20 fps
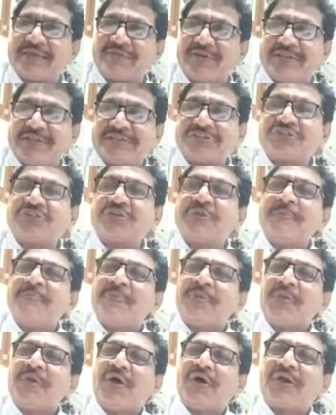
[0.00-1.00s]
ones.
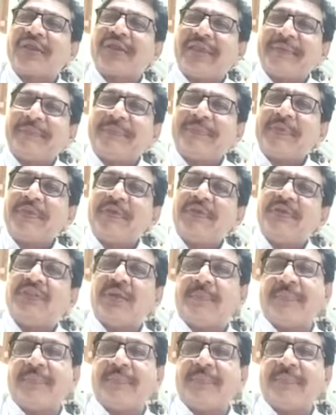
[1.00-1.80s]
Okay. Sure.